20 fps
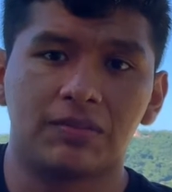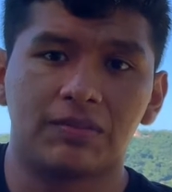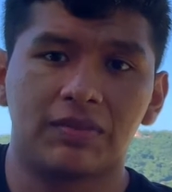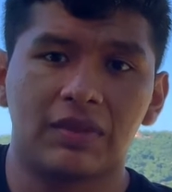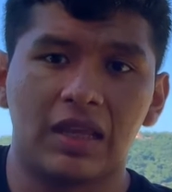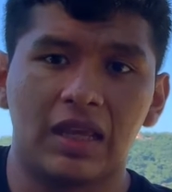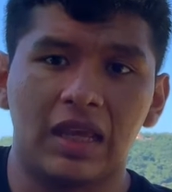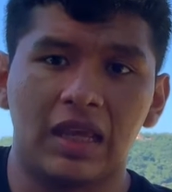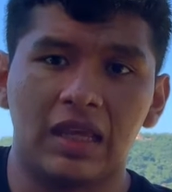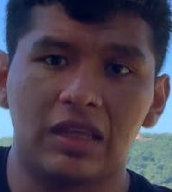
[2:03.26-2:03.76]

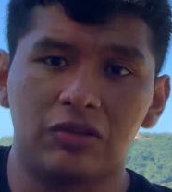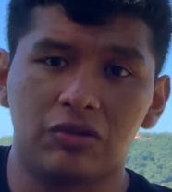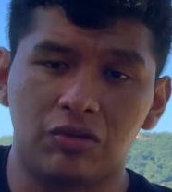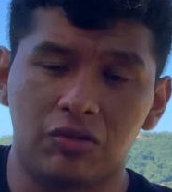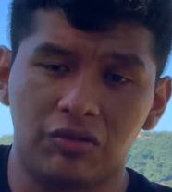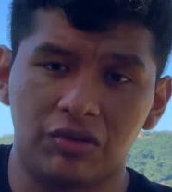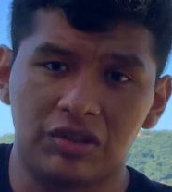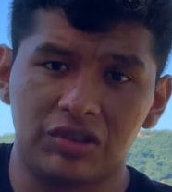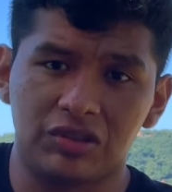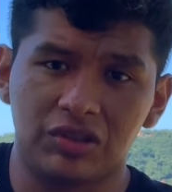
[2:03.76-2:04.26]
and you're
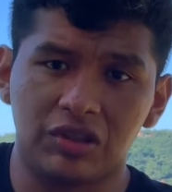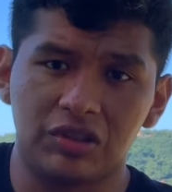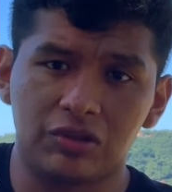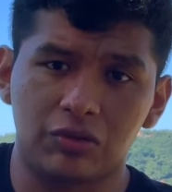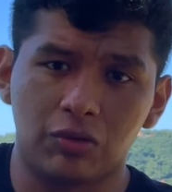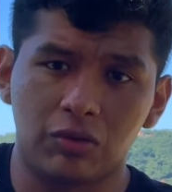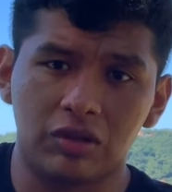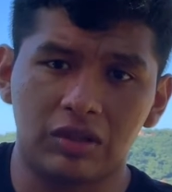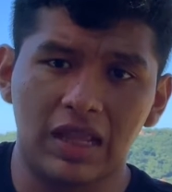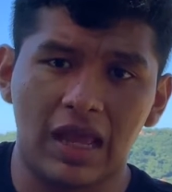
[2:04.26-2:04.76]
gonna
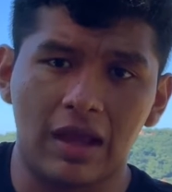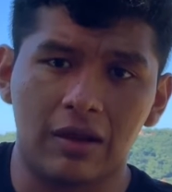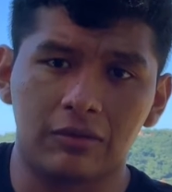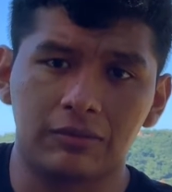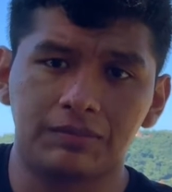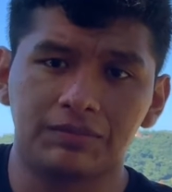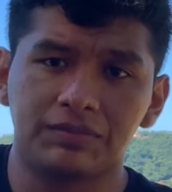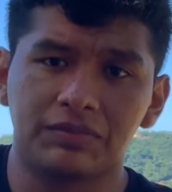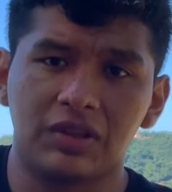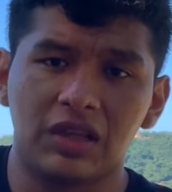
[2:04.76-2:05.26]
scroll
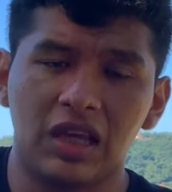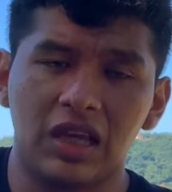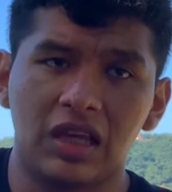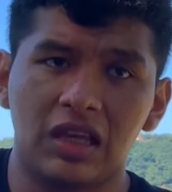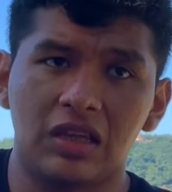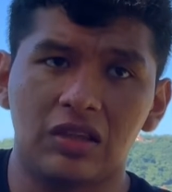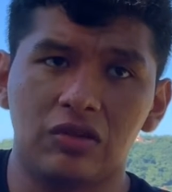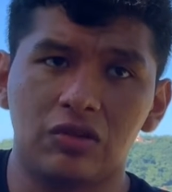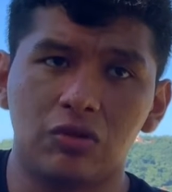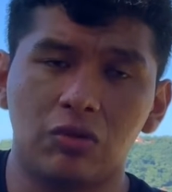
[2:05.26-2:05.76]
down
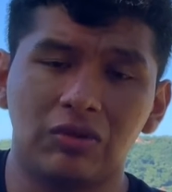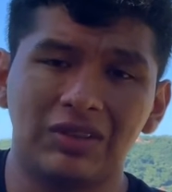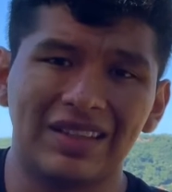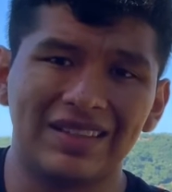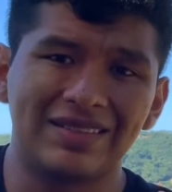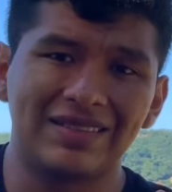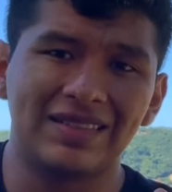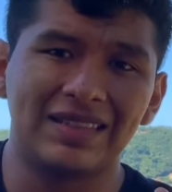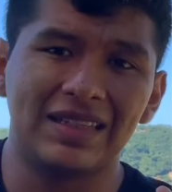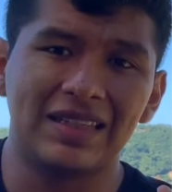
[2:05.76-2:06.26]
and you're gonna
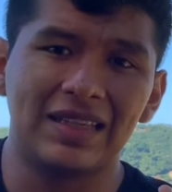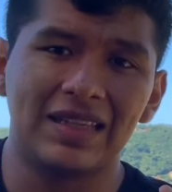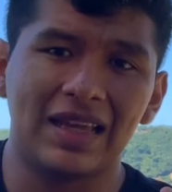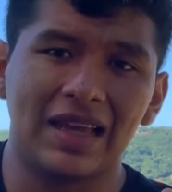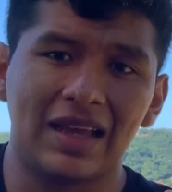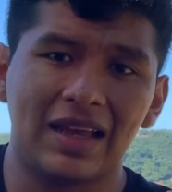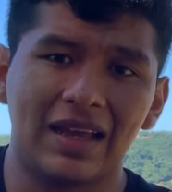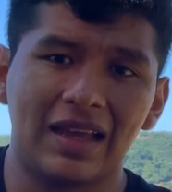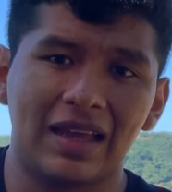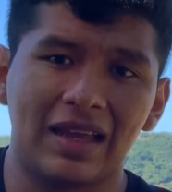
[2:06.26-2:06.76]
see
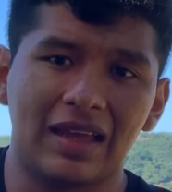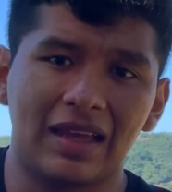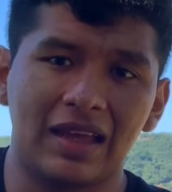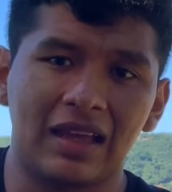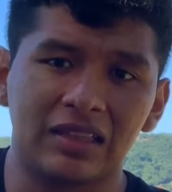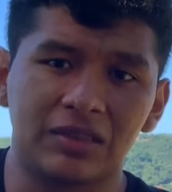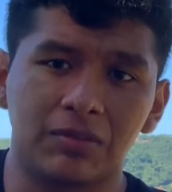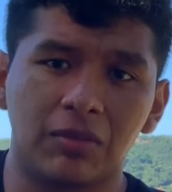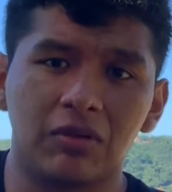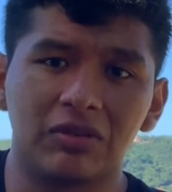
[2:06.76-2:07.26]

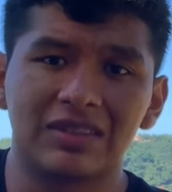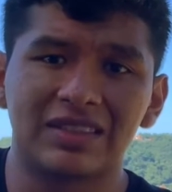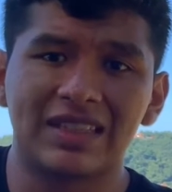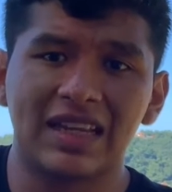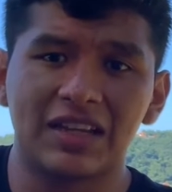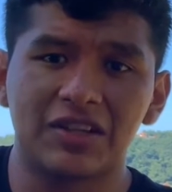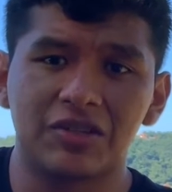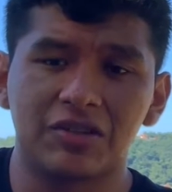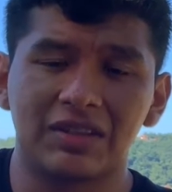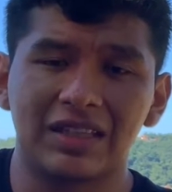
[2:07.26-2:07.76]
a small
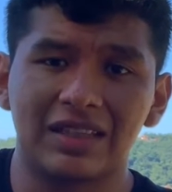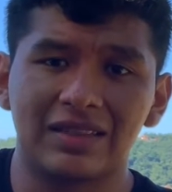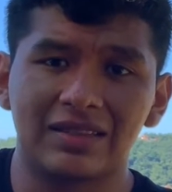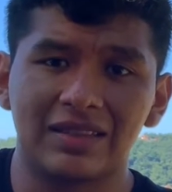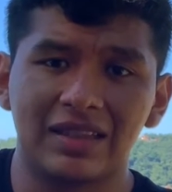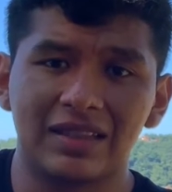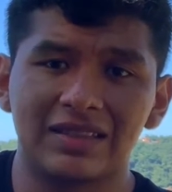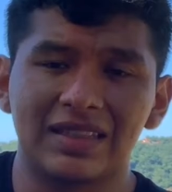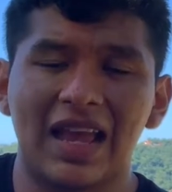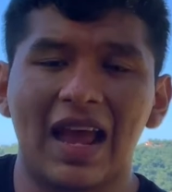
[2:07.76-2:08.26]
section that
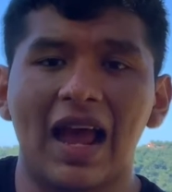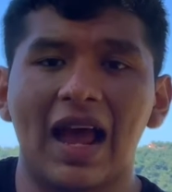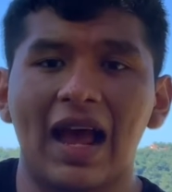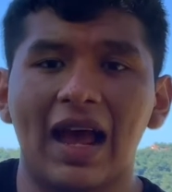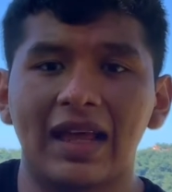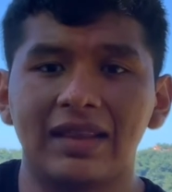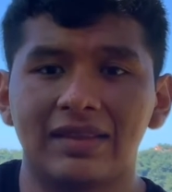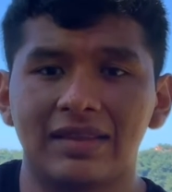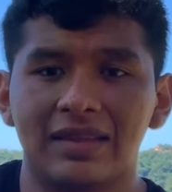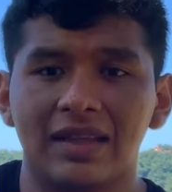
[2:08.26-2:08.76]
says
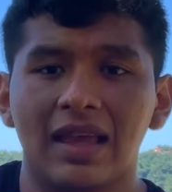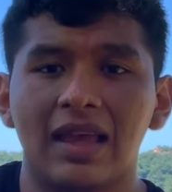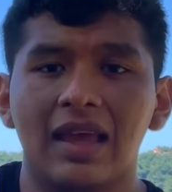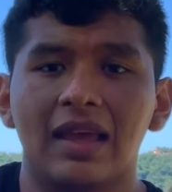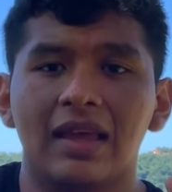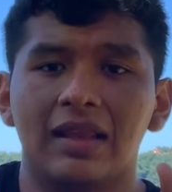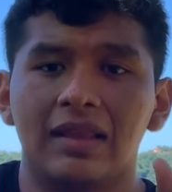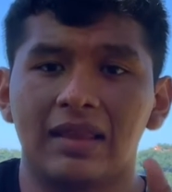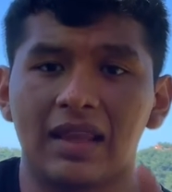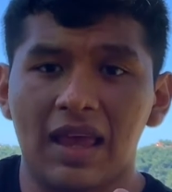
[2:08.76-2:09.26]
ad
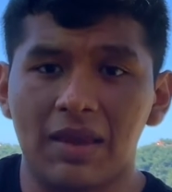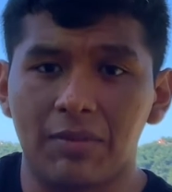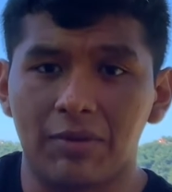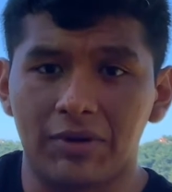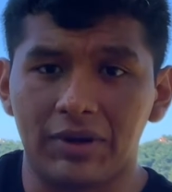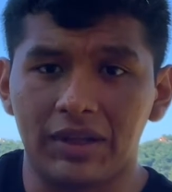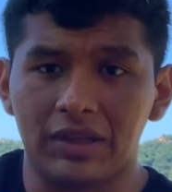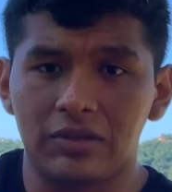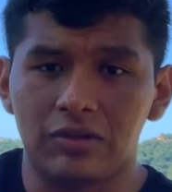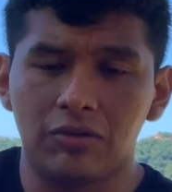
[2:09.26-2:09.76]

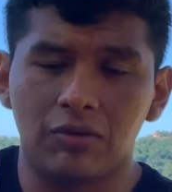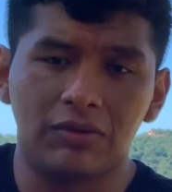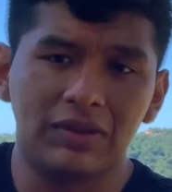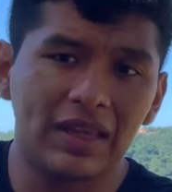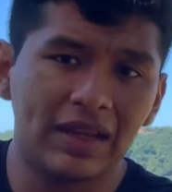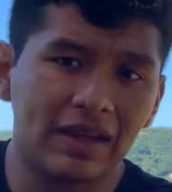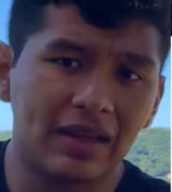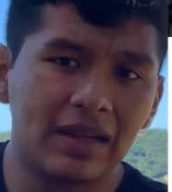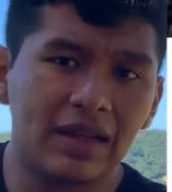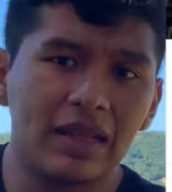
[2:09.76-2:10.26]
library. You're
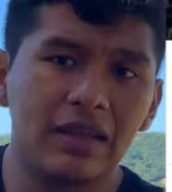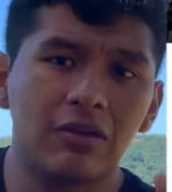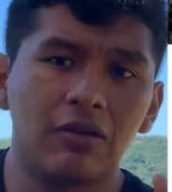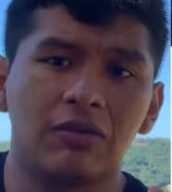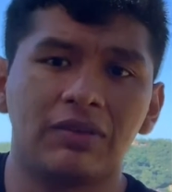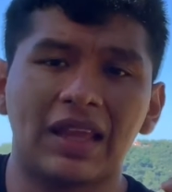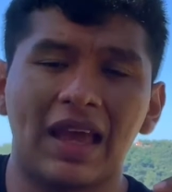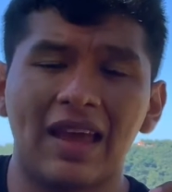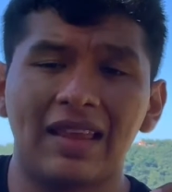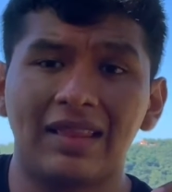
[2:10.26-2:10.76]
gonna click
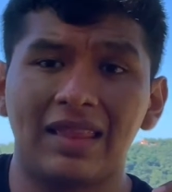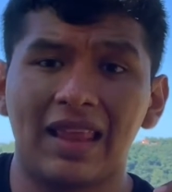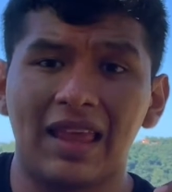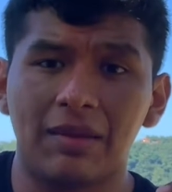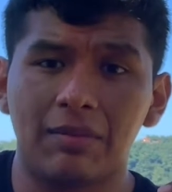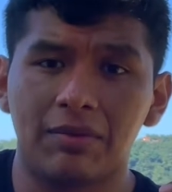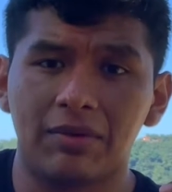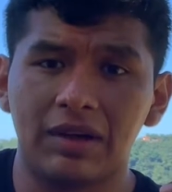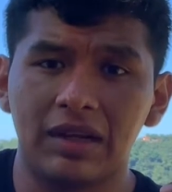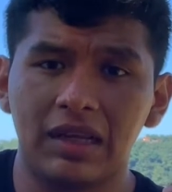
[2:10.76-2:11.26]
on ad
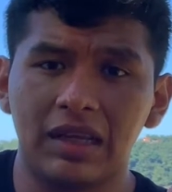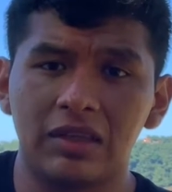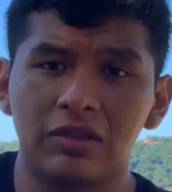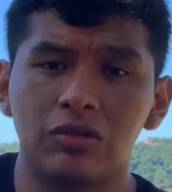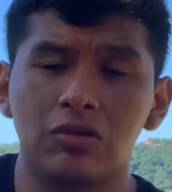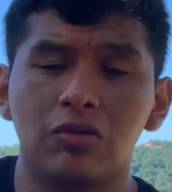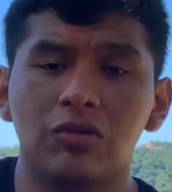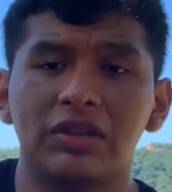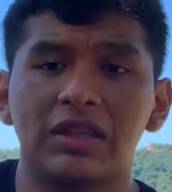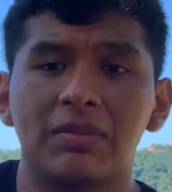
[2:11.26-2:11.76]
library and
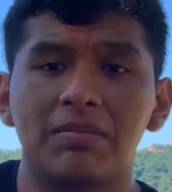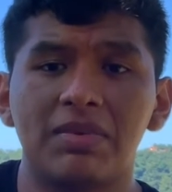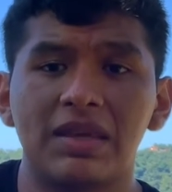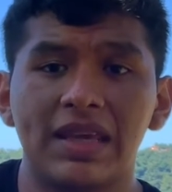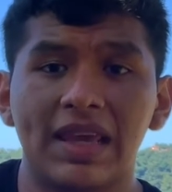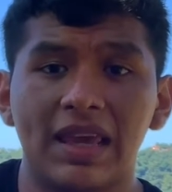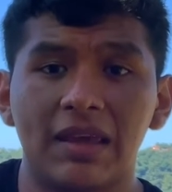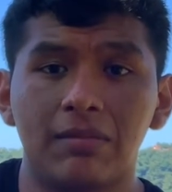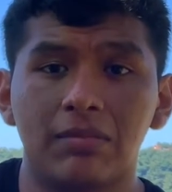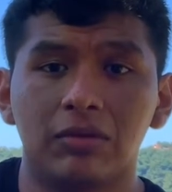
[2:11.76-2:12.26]
you're gonna
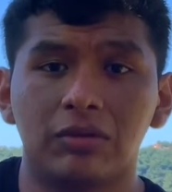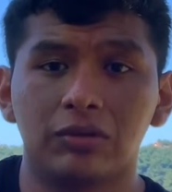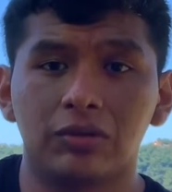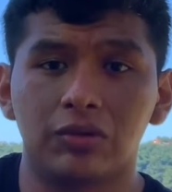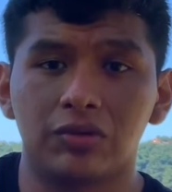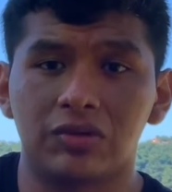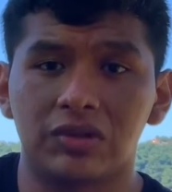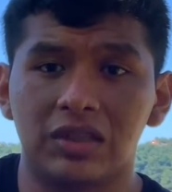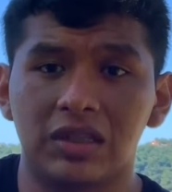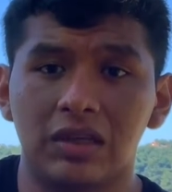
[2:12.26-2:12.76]
be able to
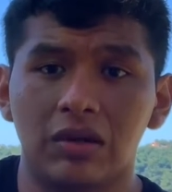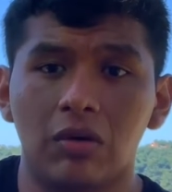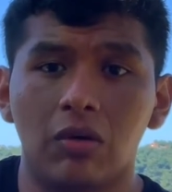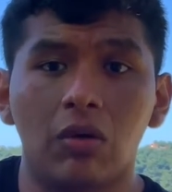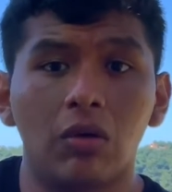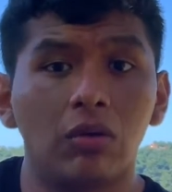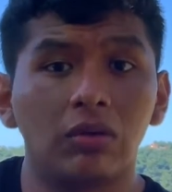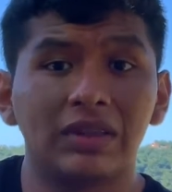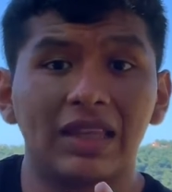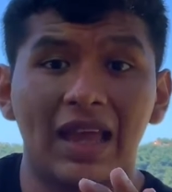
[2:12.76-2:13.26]
see
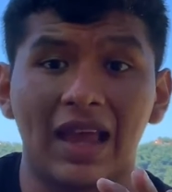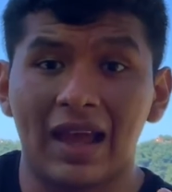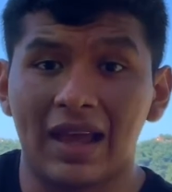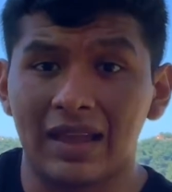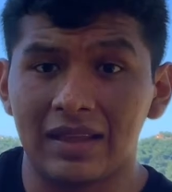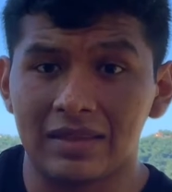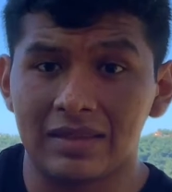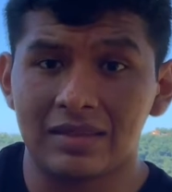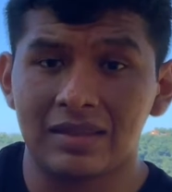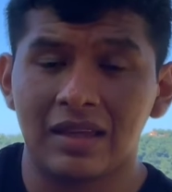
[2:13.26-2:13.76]
all the
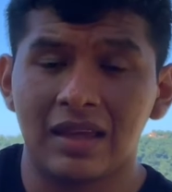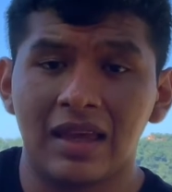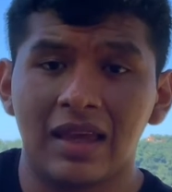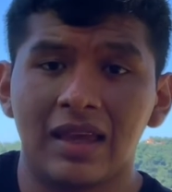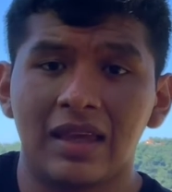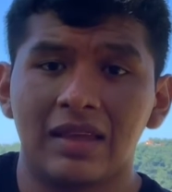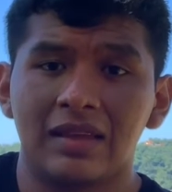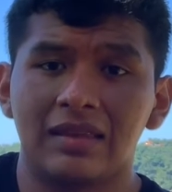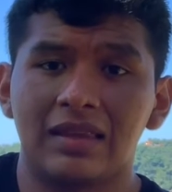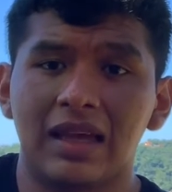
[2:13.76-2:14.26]
ads
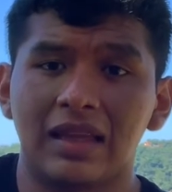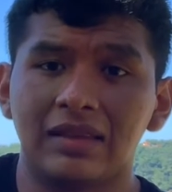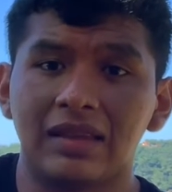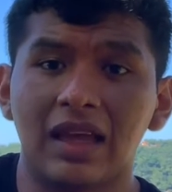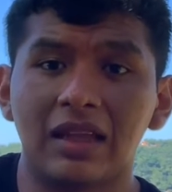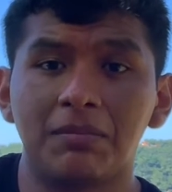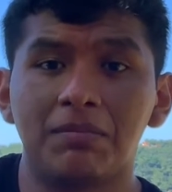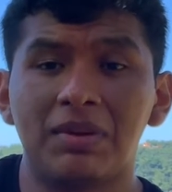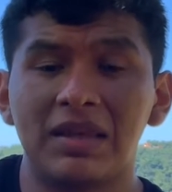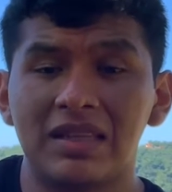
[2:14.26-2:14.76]

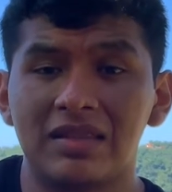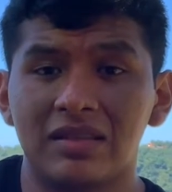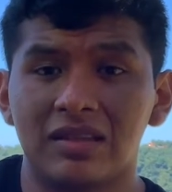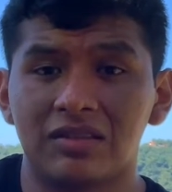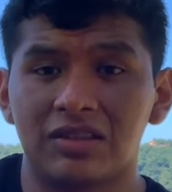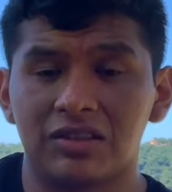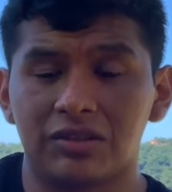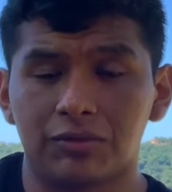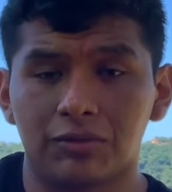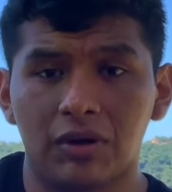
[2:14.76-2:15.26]
that
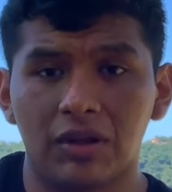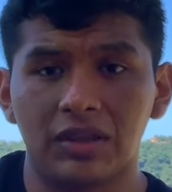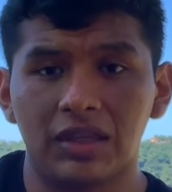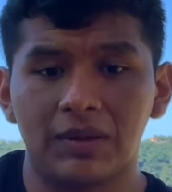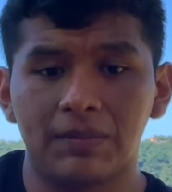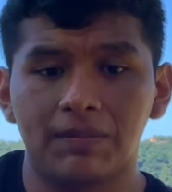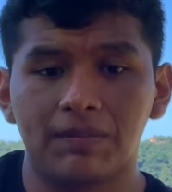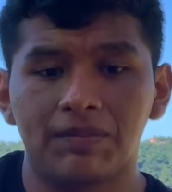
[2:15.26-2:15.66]
business is running,